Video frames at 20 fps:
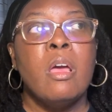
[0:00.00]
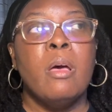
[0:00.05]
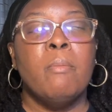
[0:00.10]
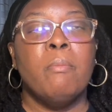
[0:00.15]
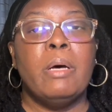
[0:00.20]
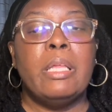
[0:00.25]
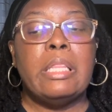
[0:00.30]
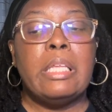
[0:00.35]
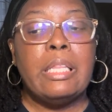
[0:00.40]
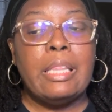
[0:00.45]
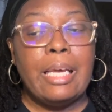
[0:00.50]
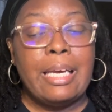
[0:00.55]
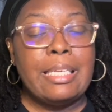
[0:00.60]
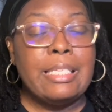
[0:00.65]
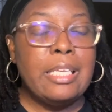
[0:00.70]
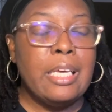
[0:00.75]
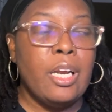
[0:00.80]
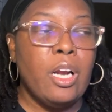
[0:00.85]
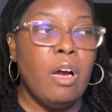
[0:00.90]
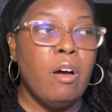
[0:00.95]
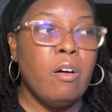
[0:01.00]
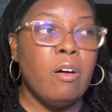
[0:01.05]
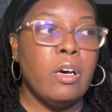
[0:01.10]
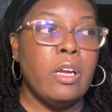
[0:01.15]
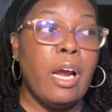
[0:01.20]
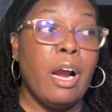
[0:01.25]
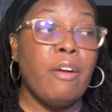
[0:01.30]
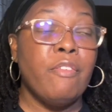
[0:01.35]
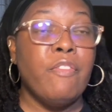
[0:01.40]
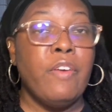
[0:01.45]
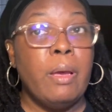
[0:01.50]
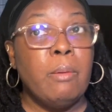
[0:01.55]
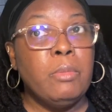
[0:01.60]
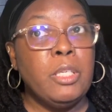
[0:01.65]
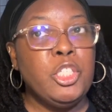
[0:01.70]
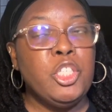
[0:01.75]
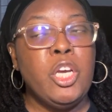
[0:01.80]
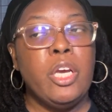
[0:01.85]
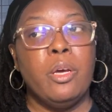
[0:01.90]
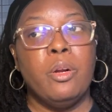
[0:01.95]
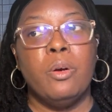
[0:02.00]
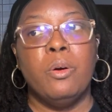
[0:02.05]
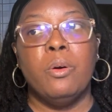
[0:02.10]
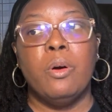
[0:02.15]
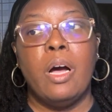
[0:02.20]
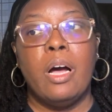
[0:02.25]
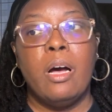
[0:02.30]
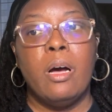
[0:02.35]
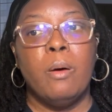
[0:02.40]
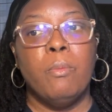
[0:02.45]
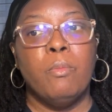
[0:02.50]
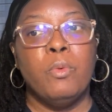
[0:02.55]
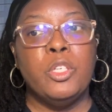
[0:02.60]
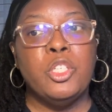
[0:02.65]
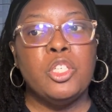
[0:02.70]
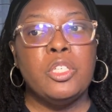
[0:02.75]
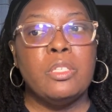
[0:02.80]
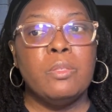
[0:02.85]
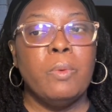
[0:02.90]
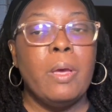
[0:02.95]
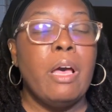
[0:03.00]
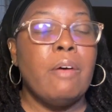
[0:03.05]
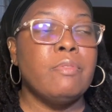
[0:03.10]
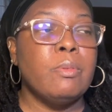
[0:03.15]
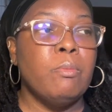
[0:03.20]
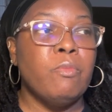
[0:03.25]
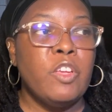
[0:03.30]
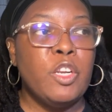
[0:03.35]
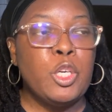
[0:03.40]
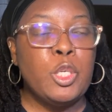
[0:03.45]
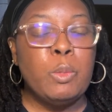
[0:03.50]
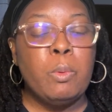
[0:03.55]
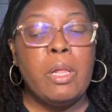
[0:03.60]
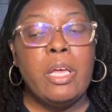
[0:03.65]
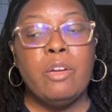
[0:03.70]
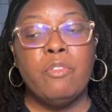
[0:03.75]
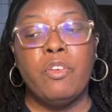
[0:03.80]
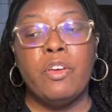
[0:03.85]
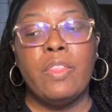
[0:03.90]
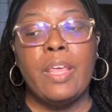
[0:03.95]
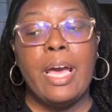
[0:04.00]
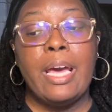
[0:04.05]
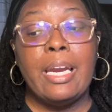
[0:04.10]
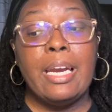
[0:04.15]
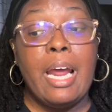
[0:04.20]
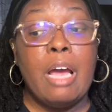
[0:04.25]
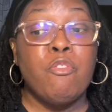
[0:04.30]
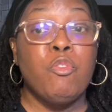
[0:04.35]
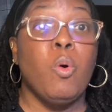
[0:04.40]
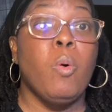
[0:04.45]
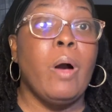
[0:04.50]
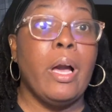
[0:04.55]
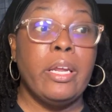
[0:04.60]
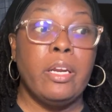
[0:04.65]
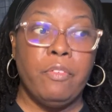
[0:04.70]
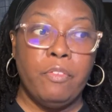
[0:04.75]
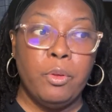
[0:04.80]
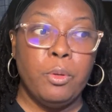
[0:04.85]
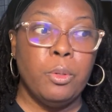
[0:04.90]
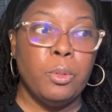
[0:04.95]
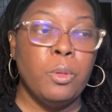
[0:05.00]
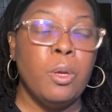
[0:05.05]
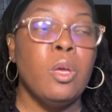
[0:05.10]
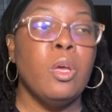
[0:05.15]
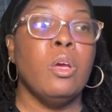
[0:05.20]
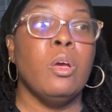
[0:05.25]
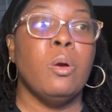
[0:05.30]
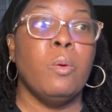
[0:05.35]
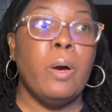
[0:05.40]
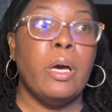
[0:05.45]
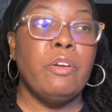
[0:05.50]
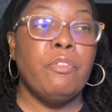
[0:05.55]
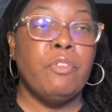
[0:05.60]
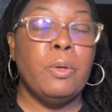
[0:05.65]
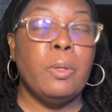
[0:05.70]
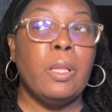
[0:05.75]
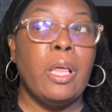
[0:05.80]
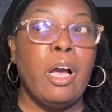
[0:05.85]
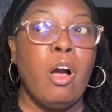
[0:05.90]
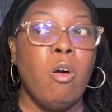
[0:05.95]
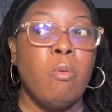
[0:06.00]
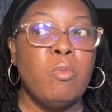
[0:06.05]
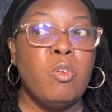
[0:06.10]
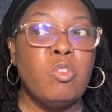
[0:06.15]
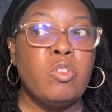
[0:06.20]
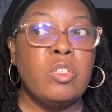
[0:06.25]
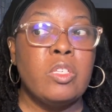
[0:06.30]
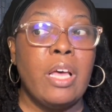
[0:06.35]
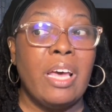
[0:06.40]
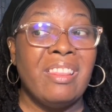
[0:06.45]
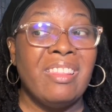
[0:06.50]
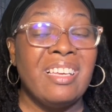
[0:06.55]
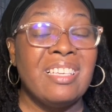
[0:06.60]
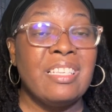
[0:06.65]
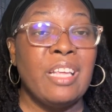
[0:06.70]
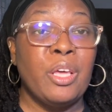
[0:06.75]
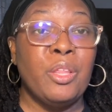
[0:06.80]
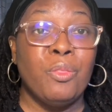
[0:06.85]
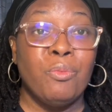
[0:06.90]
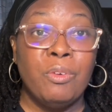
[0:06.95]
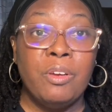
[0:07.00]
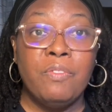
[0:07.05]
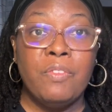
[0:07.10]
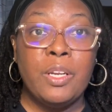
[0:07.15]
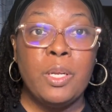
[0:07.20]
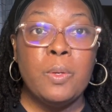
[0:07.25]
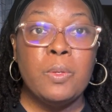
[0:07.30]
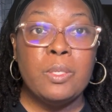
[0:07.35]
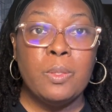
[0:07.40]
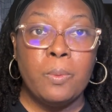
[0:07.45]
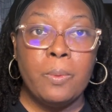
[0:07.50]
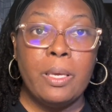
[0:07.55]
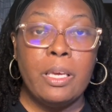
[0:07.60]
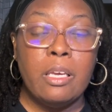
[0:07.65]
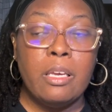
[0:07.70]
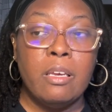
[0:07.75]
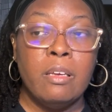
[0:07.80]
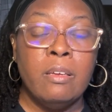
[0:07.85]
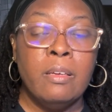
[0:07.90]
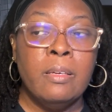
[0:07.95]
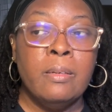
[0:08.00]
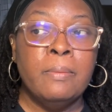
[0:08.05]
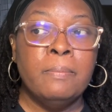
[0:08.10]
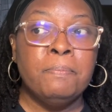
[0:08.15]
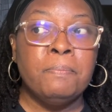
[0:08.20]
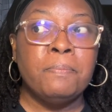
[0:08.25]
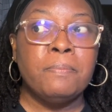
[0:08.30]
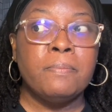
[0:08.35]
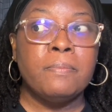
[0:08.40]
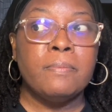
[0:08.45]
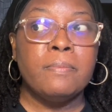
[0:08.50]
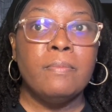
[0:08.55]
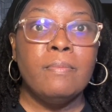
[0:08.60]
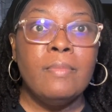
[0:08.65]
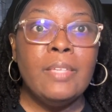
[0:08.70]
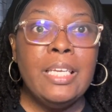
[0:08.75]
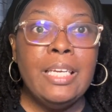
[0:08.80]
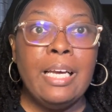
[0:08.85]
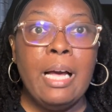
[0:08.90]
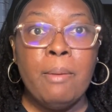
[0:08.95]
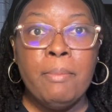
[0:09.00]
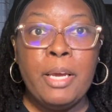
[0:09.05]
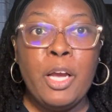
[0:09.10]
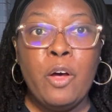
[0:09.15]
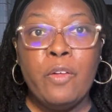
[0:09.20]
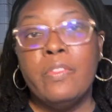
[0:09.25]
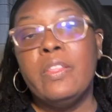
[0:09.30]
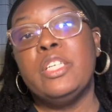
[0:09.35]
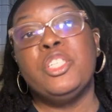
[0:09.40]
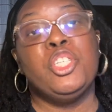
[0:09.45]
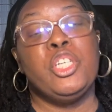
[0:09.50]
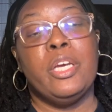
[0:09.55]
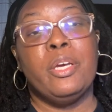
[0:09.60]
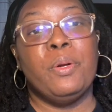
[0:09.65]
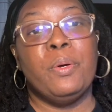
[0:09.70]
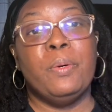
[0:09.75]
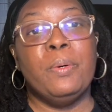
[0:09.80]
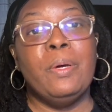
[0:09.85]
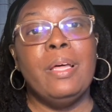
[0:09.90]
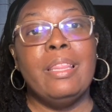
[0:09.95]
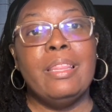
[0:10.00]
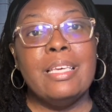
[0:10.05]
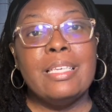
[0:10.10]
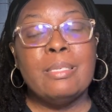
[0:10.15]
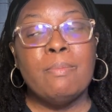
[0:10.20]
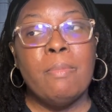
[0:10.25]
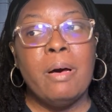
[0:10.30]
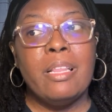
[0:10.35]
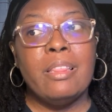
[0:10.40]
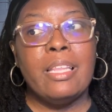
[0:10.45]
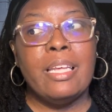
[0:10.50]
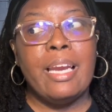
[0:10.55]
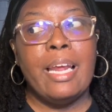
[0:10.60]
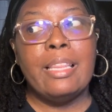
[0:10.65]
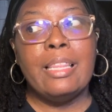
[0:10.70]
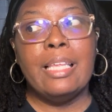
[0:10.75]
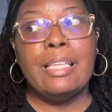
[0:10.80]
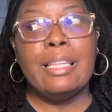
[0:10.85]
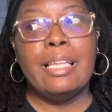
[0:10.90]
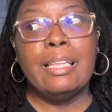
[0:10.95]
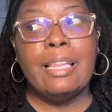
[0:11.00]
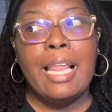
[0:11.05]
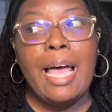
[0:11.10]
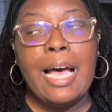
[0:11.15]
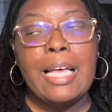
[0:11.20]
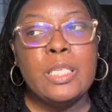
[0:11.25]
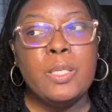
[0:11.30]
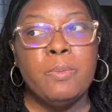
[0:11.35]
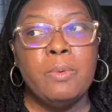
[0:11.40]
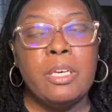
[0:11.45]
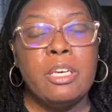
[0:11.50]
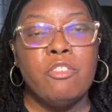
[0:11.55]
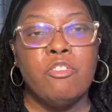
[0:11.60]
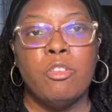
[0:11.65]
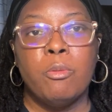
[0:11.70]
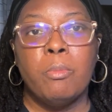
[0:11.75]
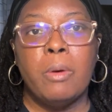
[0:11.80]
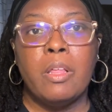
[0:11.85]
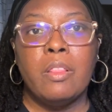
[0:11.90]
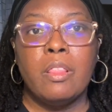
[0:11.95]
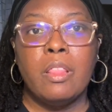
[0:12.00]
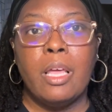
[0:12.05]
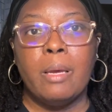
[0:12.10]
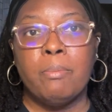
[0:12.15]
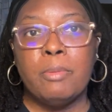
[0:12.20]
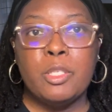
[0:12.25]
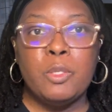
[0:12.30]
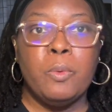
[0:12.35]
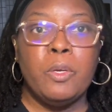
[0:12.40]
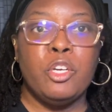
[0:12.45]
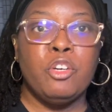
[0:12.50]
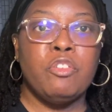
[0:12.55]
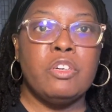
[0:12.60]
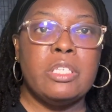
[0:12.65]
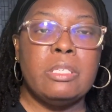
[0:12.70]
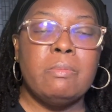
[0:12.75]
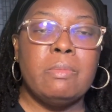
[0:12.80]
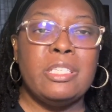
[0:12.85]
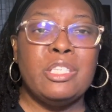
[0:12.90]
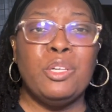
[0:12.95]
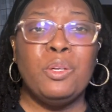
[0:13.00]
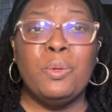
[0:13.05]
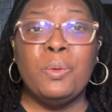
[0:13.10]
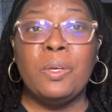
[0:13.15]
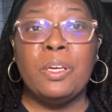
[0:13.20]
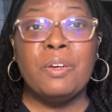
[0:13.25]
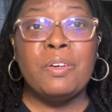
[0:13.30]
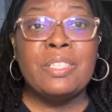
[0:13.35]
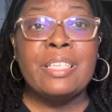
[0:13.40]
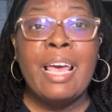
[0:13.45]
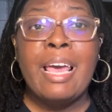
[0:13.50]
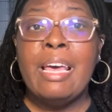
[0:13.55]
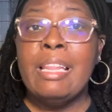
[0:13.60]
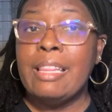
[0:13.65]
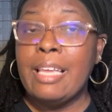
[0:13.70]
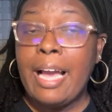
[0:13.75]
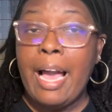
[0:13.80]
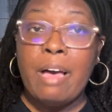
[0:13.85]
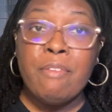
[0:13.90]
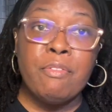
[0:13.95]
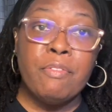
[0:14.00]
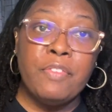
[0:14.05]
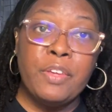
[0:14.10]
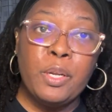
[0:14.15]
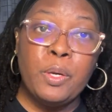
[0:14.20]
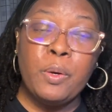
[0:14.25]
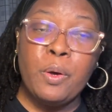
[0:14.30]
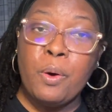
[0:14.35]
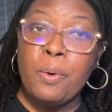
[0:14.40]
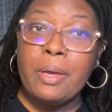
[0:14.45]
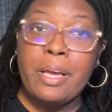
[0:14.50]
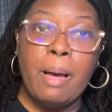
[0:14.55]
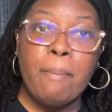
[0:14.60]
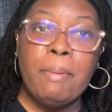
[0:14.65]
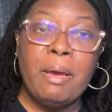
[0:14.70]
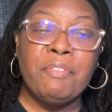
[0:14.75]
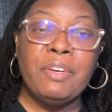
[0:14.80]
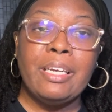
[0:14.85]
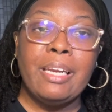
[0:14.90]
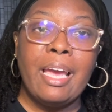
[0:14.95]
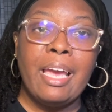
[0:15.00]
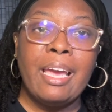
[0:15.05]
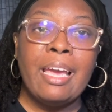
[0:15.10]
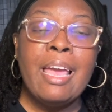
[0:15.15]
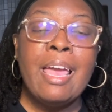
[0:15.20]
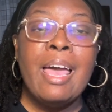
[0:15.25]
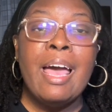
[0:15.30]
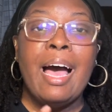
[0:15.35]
But then, like I said, on our family channel, um, we just, we have some videos planned for that and I have quite a few, quite a few, like almost, I think it's like three videos a week coming on this channel this month. And I think the last week of the month, like between Christmas and New Year's, I think I have a video going up every day.